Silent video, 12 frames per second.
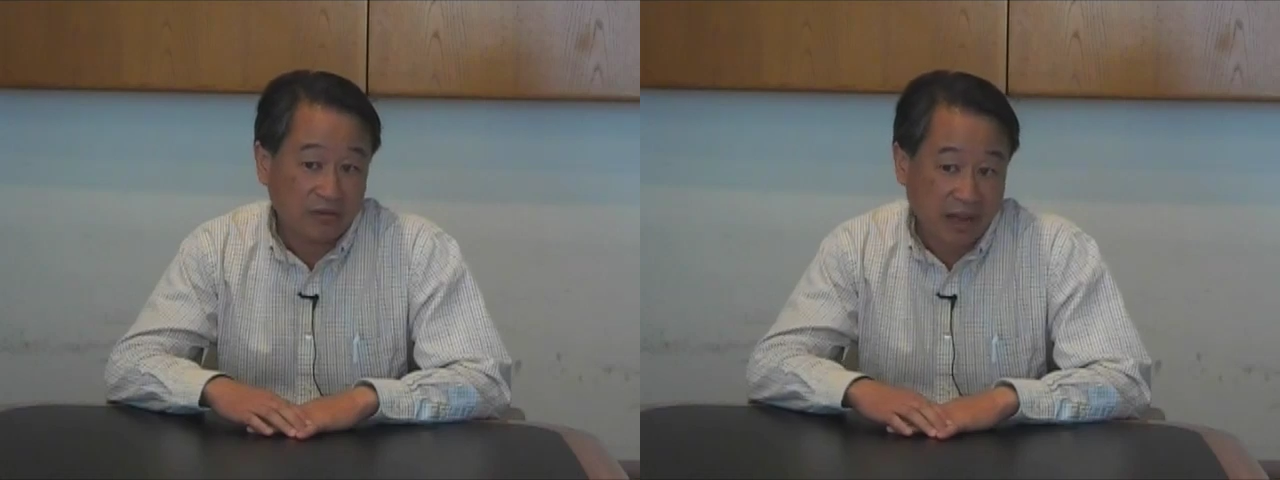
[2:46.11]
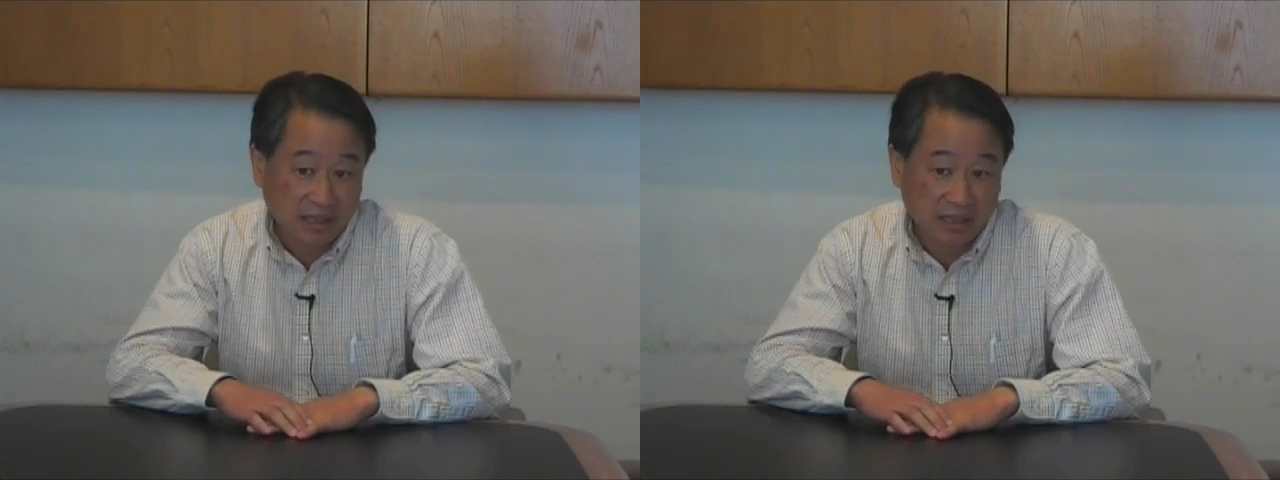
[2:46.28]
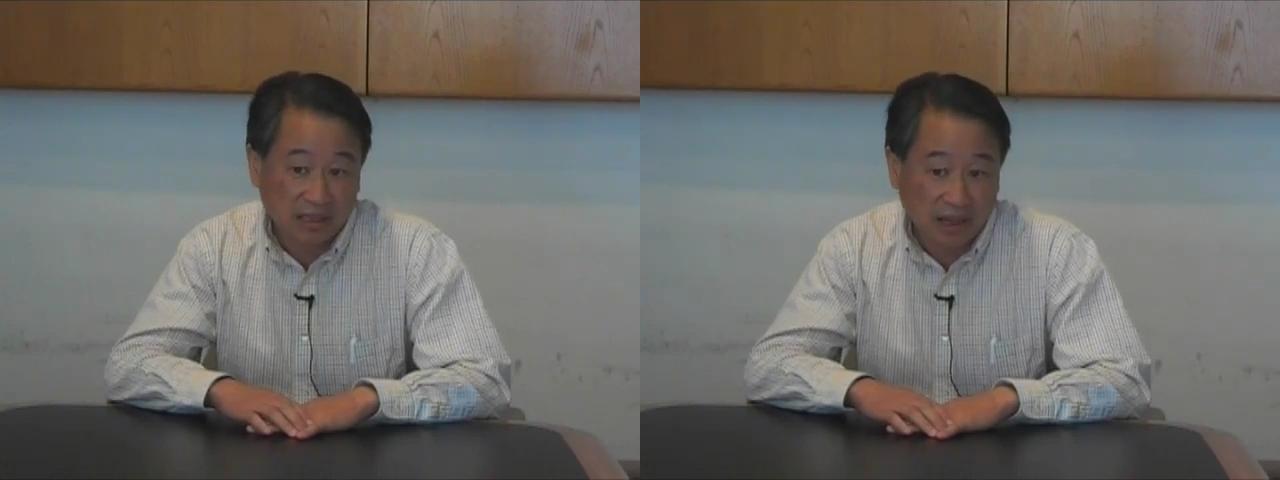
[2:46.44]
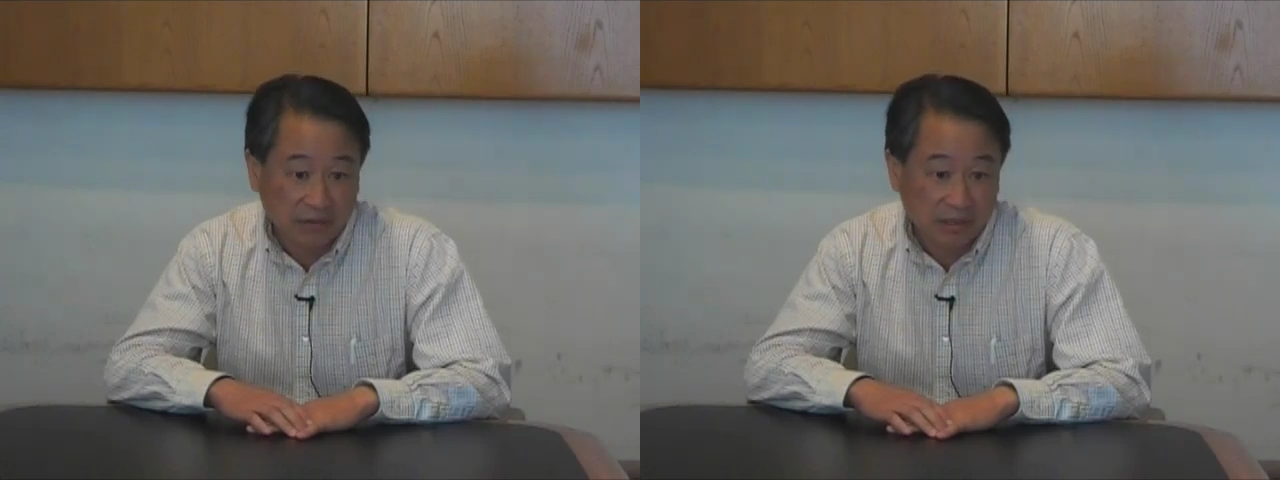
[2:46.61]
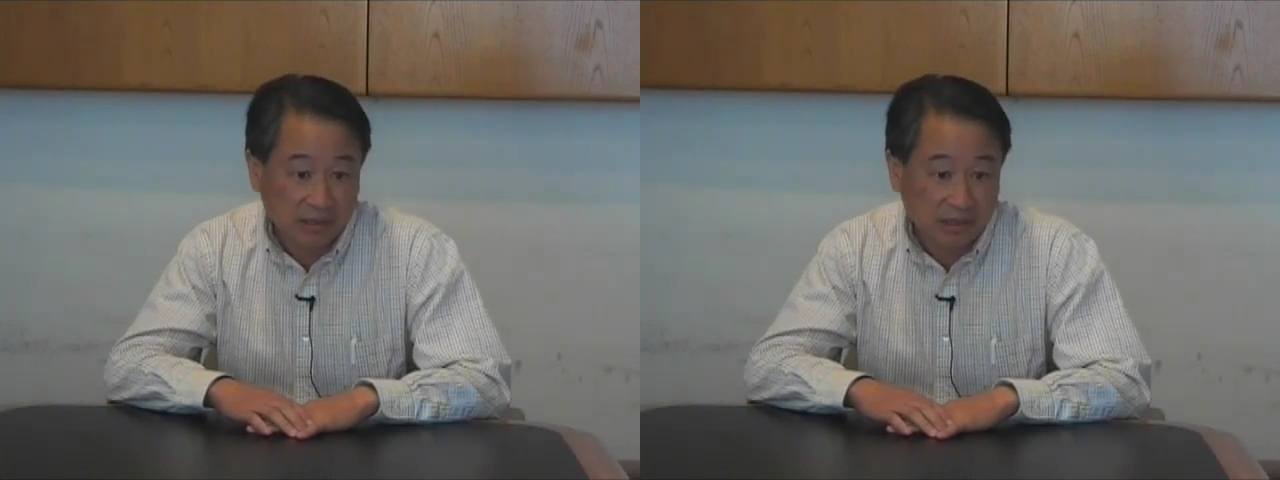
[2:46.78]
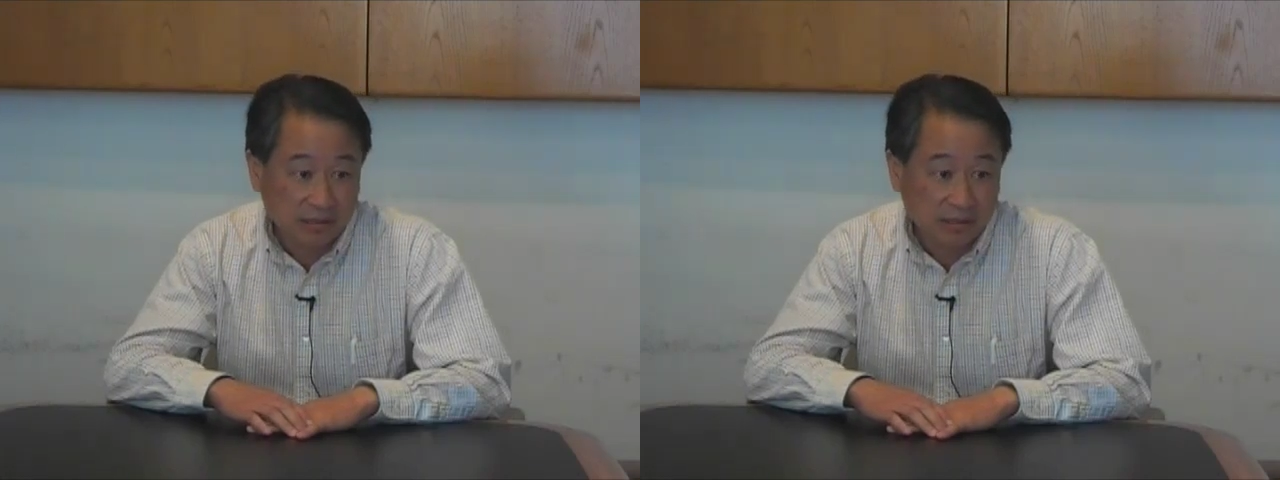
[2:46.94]
facing
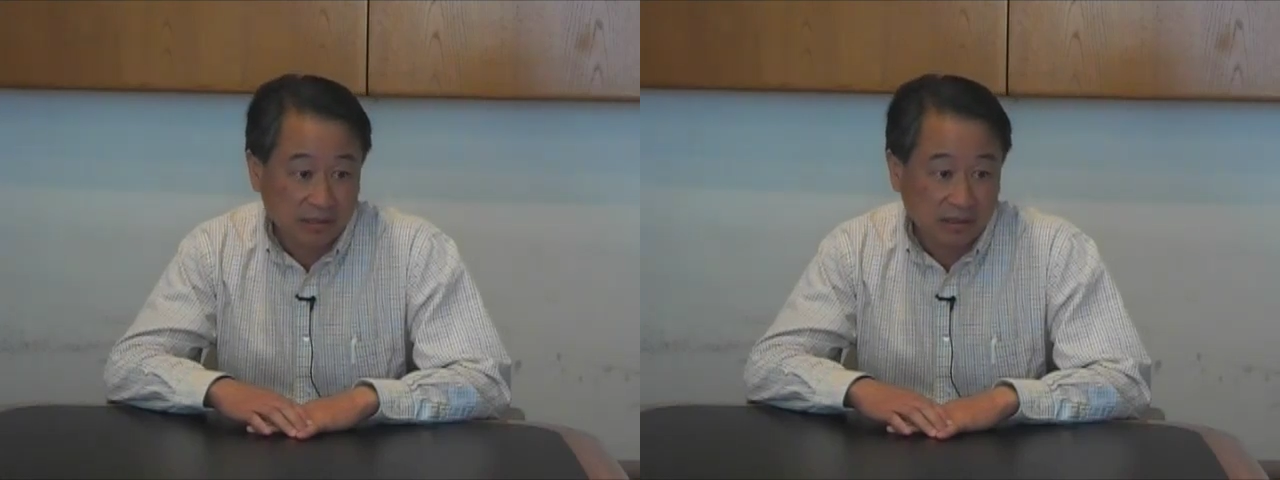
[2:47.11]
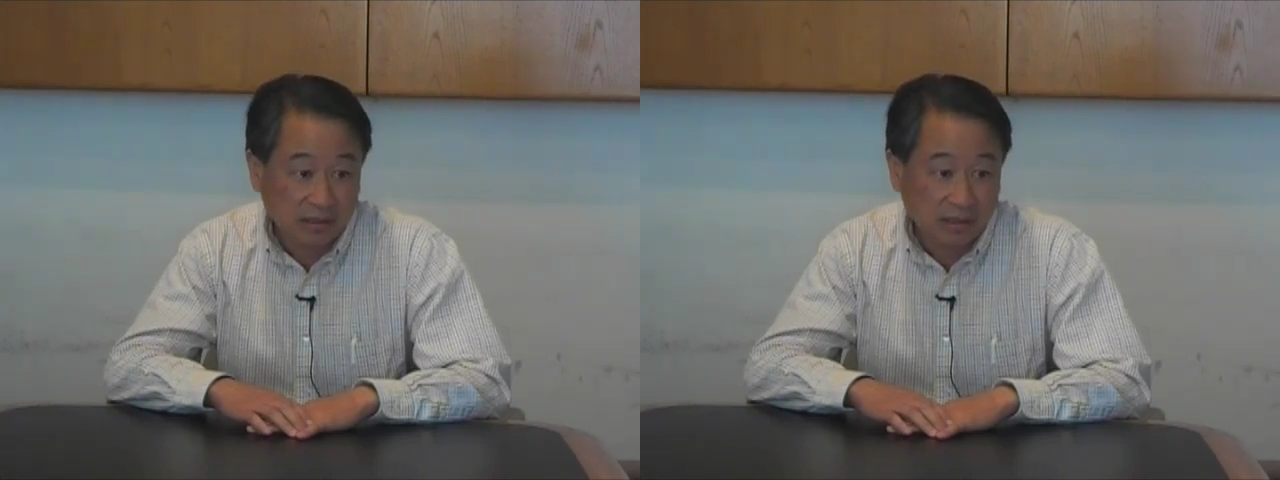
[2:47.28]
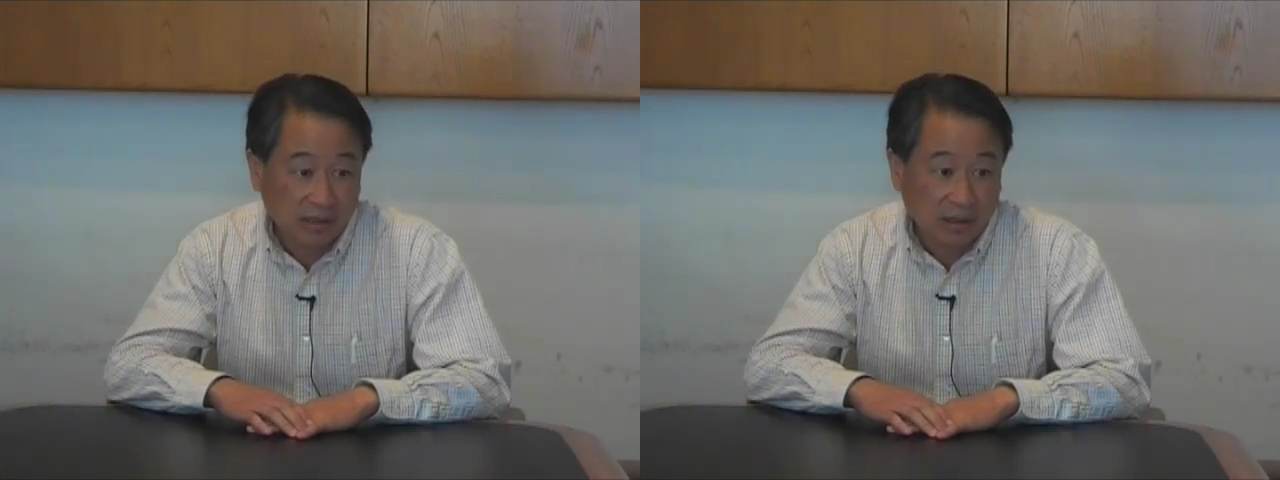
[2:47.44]
deficits.